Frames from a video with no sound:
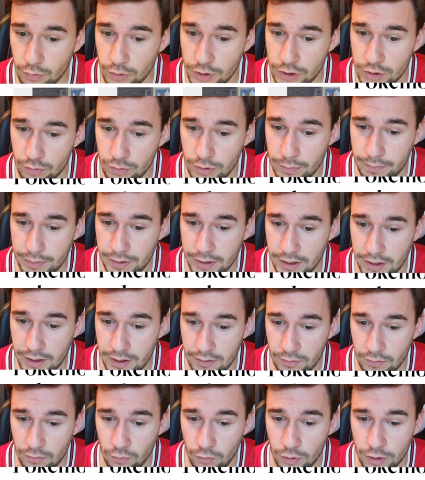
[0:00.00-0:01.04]
which we paid
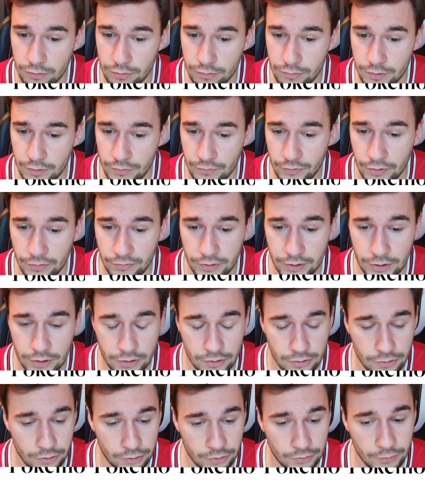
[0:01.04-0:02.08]
150
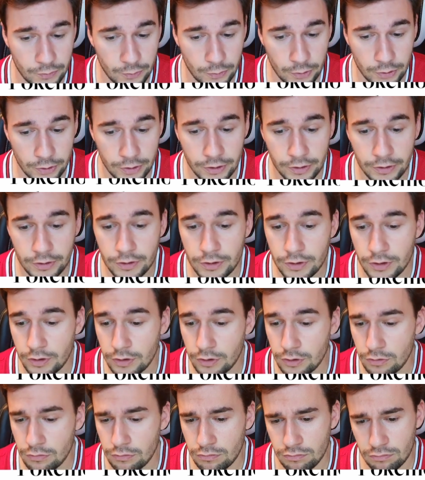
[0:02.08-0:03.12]
euros for,
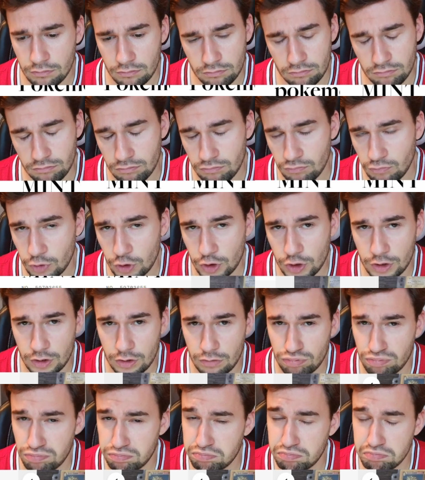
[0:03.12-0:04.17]
which is
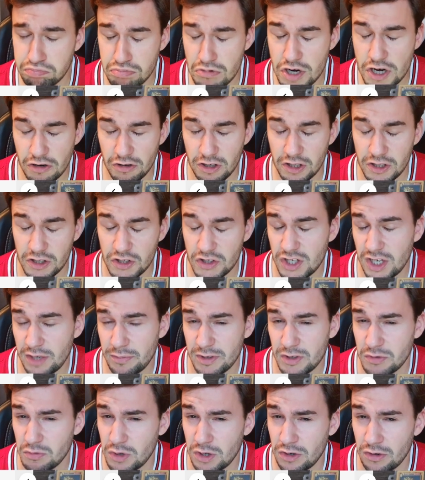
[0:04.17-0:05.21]
nearly the same
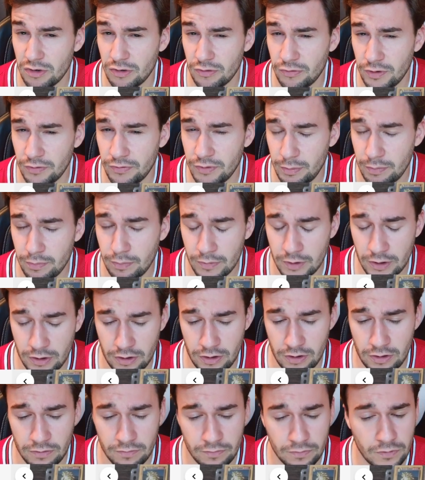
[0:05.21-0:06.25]
as
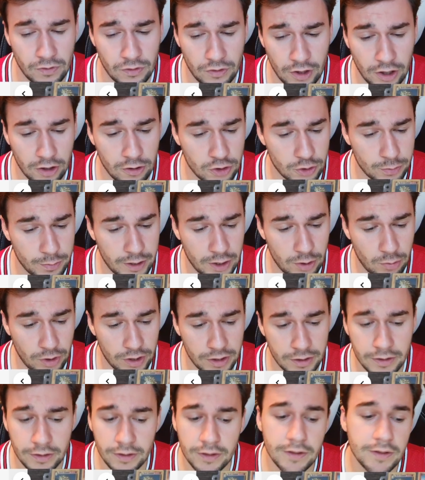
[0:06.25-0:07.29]
$150 by the
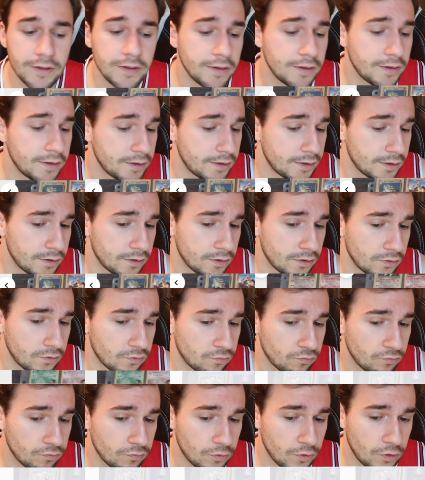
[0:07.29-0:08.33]
way.
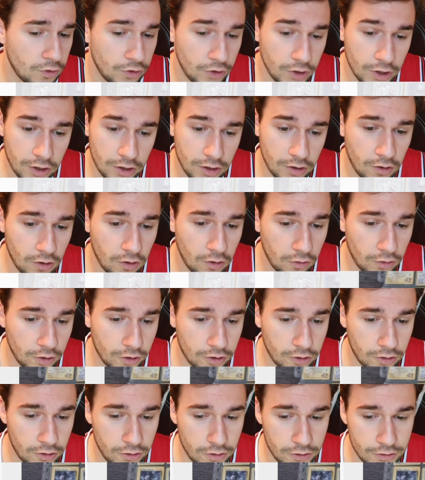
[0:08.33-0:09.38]
Not all the
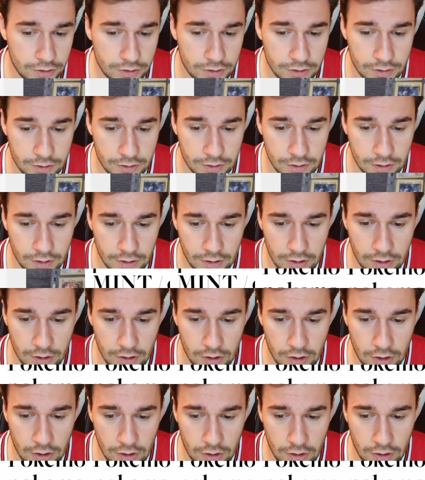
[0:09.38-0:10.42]
cards,
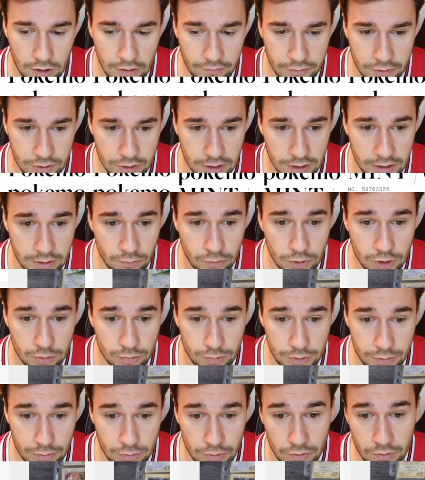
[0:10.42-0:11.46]
obviously, which
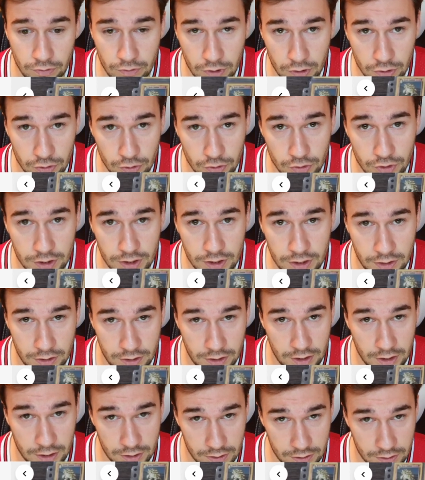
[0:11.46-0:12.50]
we will also see in the
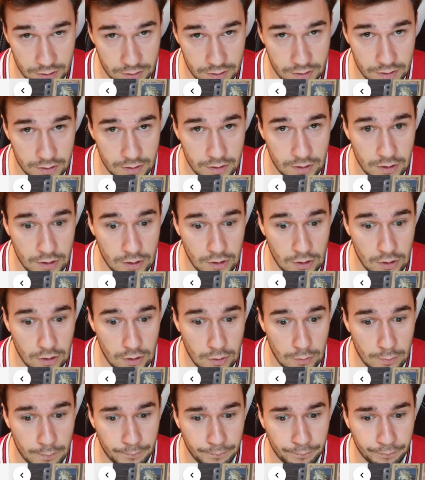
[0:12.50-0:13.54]
next,
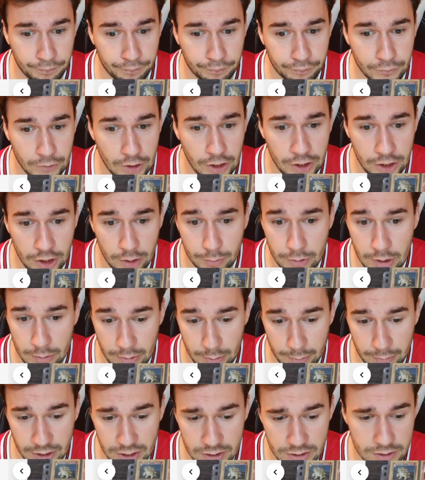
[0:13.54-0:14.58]
in the
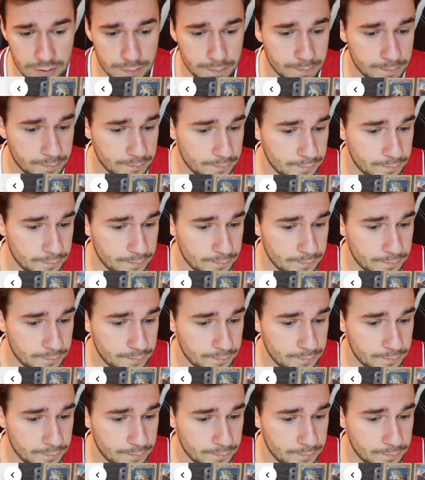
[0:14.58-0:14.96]
upcoming minutes.